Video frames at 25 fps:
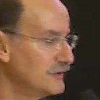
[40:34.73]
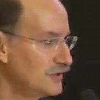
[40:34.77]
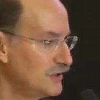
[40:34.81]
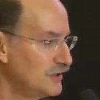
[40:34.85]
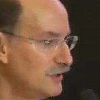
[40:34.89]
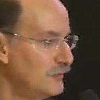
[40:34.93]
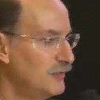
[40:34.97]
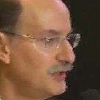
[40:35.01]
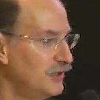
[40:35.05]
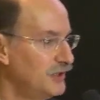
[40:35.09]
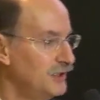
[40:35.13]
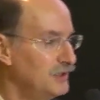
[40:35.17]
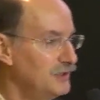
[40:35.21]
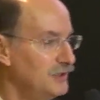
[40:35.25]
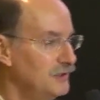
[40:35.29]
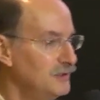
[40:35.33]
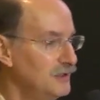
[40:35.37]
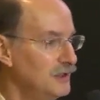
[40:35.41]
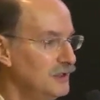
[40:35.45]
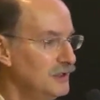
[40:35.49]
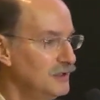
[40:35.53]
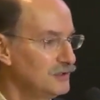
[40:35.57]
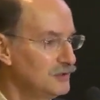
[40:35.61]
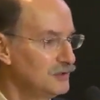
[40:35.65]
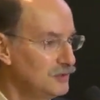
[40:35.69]
somebody
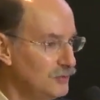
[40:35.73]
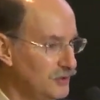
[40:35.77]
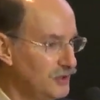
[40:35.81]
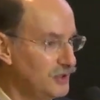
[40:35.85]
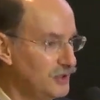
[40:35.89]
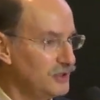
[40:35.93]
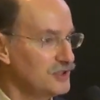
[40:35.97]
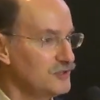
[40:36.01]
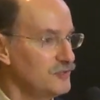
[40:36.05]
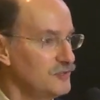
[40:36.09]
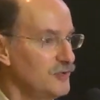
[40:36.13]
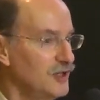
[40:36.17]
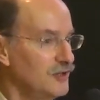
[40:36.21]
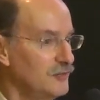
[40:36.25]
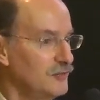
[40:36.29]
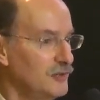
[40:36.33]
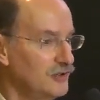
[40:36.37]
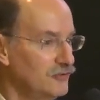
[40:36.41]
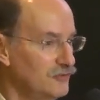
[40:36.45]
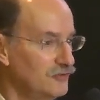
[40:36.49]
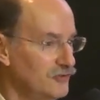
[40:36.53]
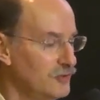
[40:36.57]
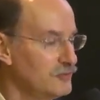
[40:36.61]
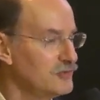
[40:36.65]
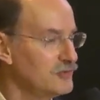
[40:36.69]
doing the
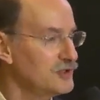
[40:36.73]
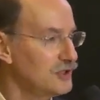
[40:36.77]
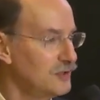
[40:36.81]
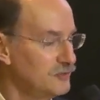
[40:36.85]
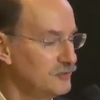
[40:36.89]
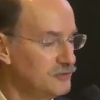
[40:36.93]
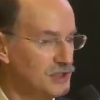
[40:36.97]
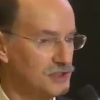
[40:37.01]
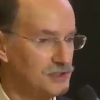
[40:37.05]
experiment from some